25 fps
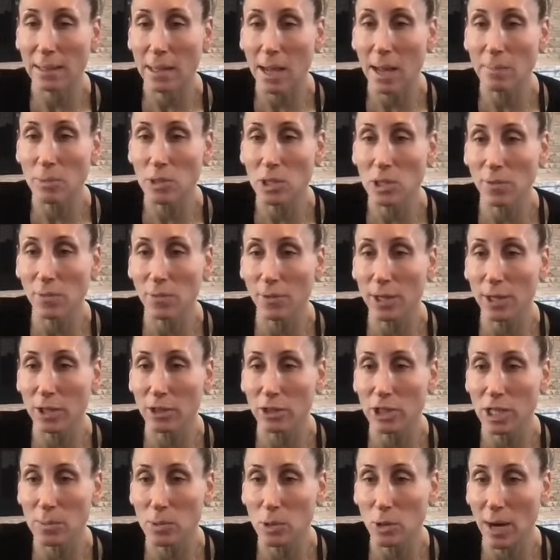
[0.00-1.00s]
Come to the
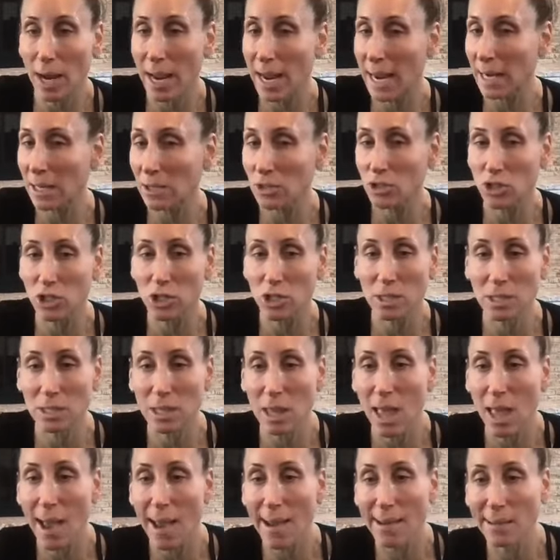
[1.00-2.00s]
fingertips, or hands just
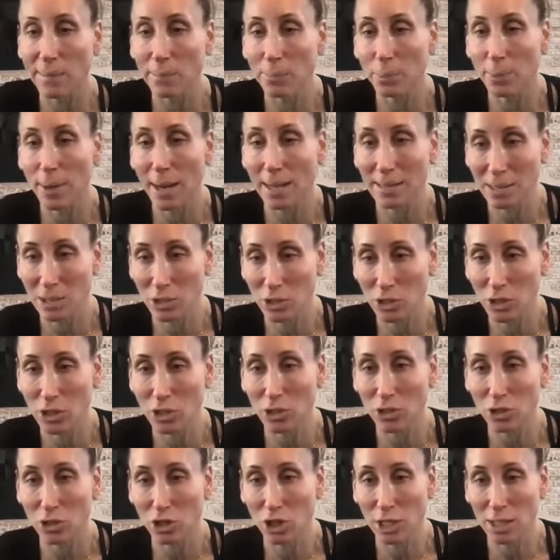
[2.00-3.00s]
slide and press into
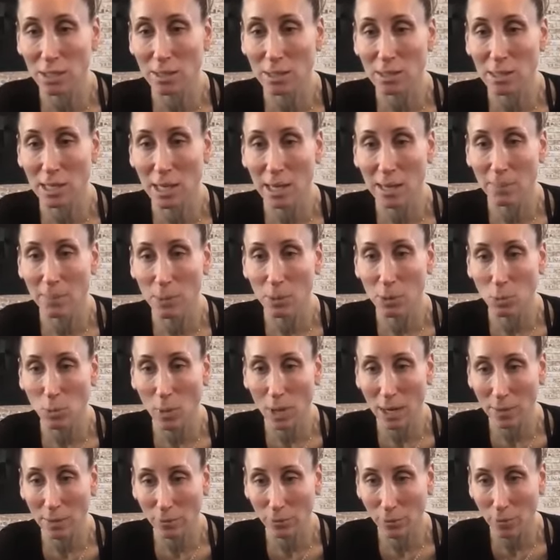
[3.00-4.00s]
your shins. Keep your
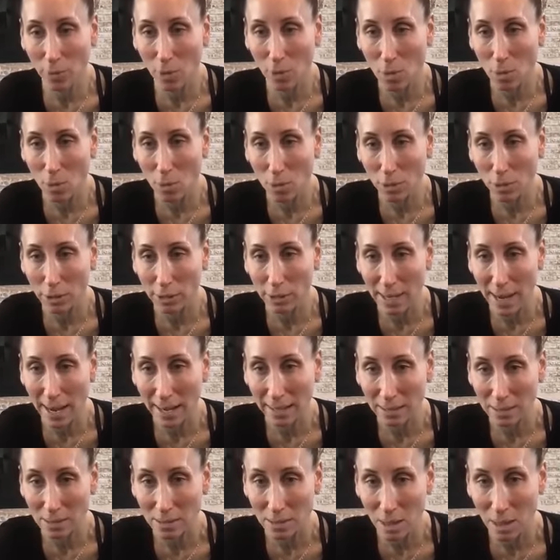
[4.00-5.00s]
weight forward,
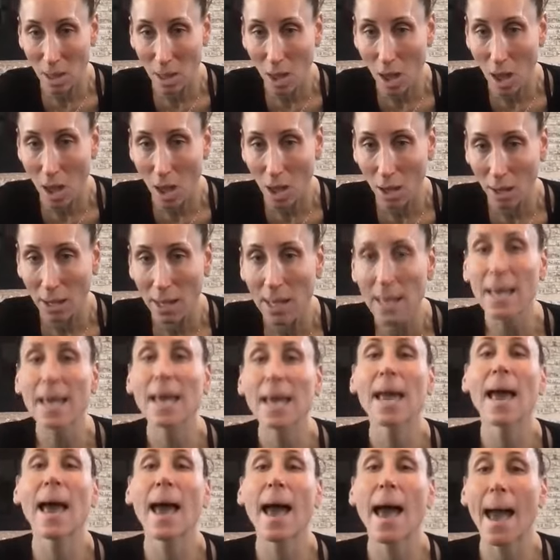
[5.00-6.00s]
neck is long.
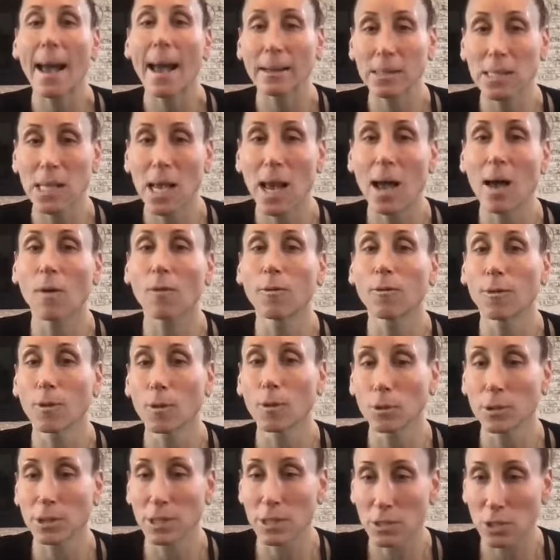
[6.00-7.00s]
Exhale,
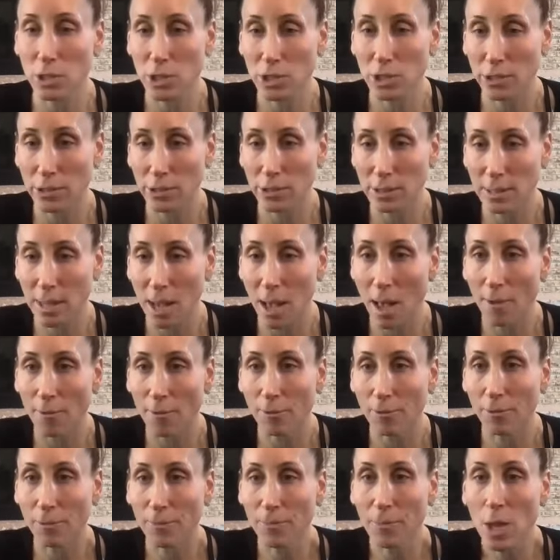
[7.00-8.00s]
fold into yourself.
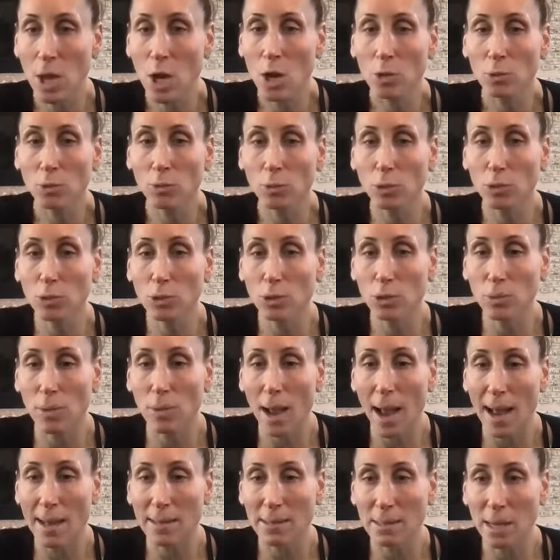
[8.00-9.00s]
Root to
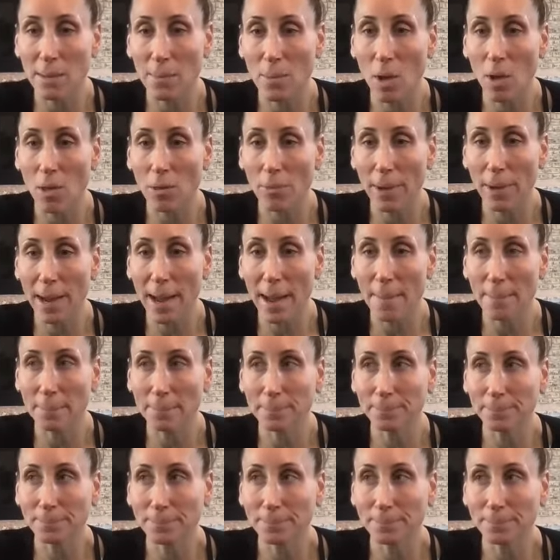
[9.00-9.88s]
rise, come all the way up.